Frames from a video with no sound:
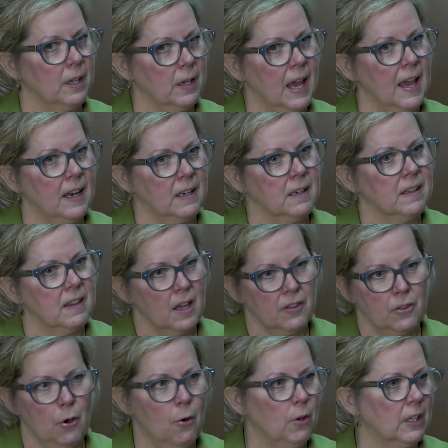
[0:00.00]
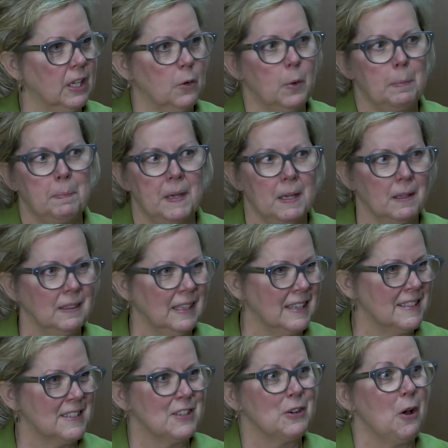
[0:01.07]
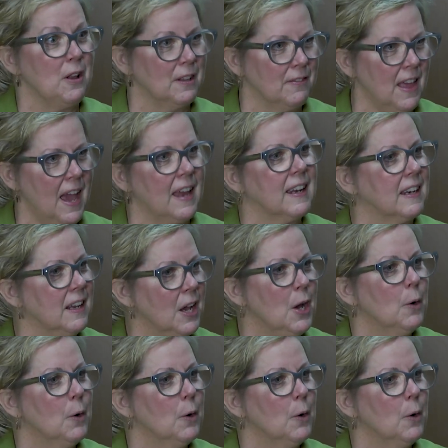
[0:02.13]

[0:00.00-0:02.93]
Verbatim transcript: and the, the, whole equipping list and all of that, it,